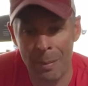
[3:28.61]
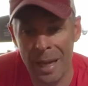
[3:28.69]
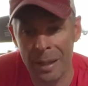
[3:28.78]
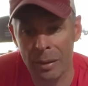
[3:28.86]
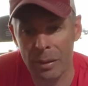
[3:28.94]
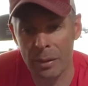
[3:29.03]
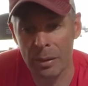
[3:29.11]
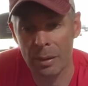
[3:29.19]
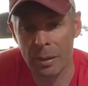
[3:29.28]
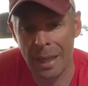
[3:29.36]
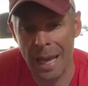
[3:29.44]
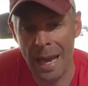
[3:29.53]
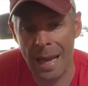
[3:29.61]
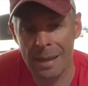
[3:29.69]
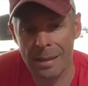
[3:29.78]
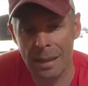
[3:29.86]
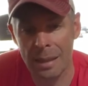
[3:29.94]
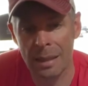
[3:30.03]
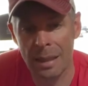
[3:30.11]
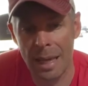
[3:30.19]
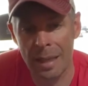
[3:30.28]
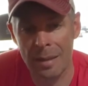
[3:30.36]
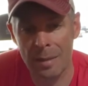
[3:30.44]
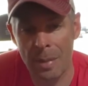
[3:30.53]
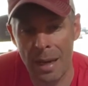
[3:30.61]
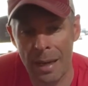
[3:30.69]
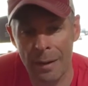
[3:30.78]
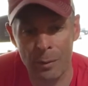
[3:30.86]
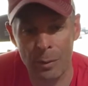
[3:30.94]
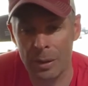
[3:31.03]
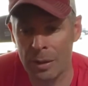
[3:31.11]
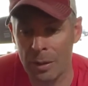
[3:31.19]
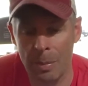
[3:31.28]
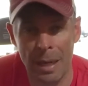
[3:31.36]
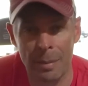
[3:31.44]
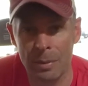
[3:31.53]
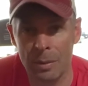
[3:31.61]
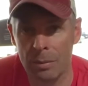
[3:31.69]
My third cast into that spot after we just popped